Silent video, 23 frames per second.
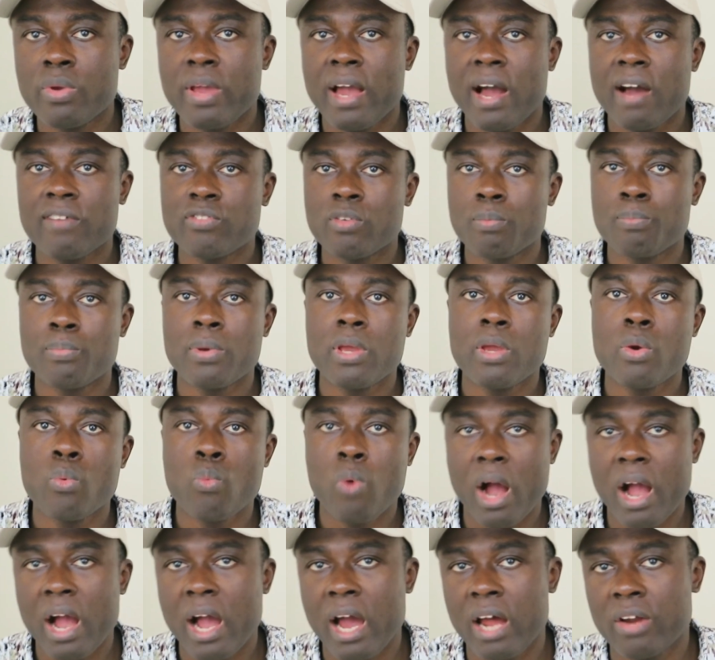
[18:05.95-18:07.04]
we have to pay
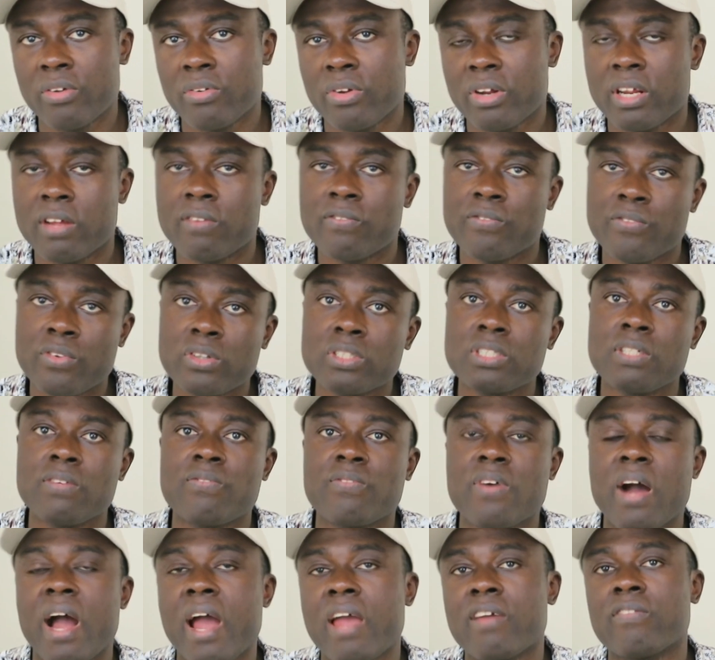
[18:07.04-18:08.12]

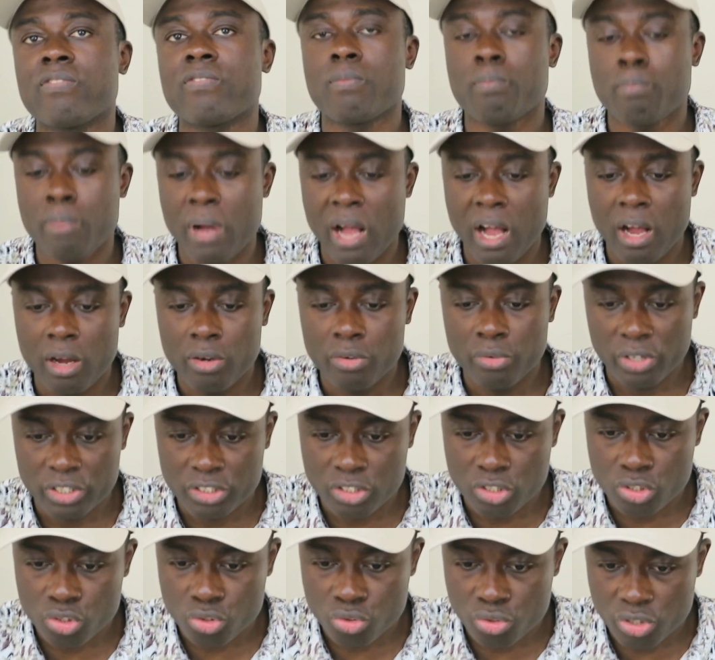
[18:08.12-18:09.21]
£145
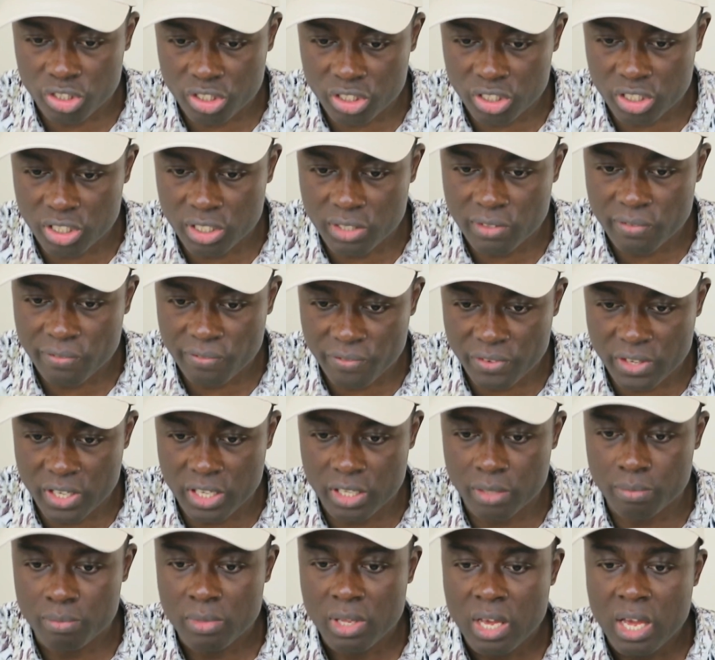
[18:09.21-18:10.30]
registration
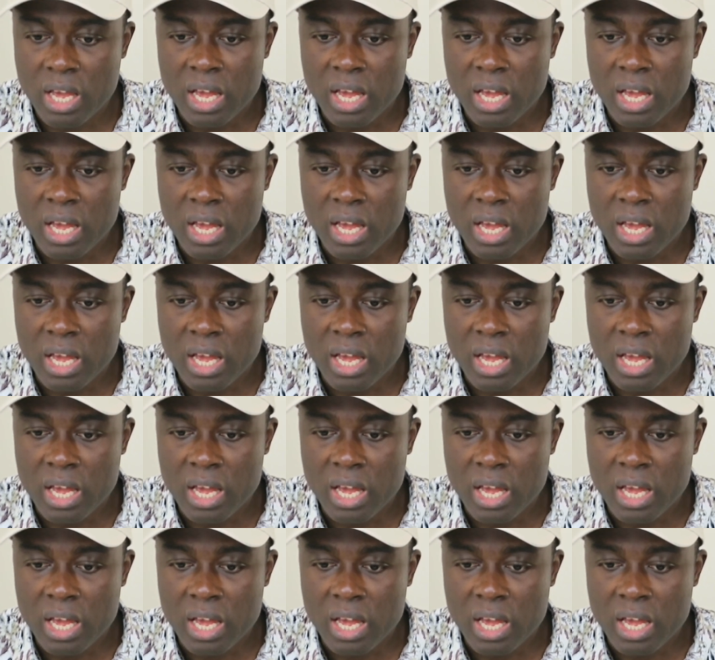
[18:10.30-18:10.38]
fee.